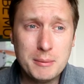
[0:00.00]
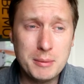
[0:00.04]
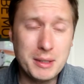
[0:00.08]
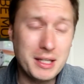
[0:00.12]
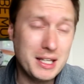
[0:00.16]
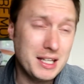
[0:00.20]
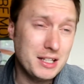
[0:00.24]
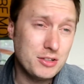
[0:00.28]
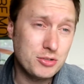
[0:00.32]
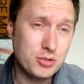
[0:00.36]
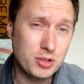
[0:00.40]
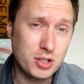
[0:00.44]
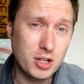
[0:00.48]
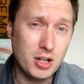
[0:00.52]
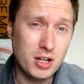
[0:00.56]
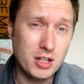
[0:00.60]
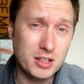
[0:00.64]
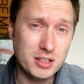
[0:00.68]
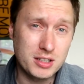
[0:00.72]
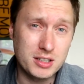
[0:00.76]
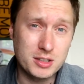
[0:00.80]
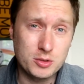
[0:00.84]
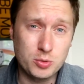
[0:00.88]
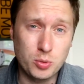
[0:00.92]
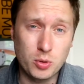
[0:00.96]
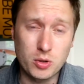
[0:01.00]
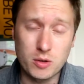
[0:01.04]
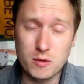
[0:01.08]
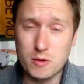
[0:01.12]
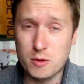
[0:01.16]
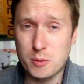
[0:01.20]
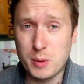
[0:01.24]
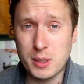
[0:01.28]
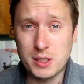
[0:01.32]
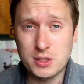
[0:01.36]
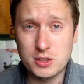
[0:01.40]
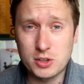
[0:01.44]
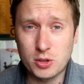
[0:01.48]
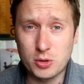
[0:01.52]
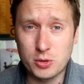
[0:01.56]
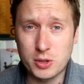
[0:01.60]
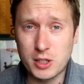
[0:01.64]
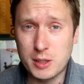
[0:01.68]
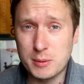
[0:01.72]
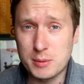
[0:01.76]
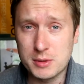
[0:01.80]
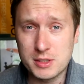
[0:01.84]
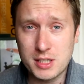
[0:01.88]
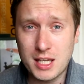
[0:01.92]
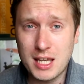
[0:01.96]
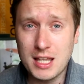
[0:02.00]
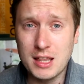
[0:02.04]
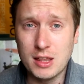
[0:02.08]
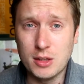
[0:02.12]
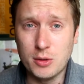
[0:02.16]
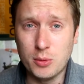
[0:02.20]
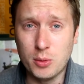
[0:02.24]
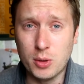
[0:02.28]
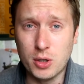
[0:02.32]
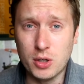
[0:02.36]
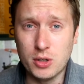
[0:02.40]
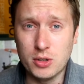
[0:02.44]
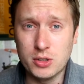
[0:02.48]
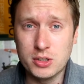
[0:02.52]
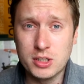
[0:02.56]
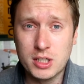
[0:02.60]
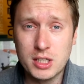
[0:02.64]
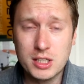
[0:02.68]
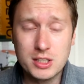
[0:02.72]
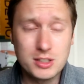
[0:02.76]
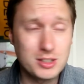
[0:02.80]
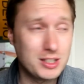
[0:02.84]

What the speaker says: but he's regarded as one of the best goalkeepers in the world,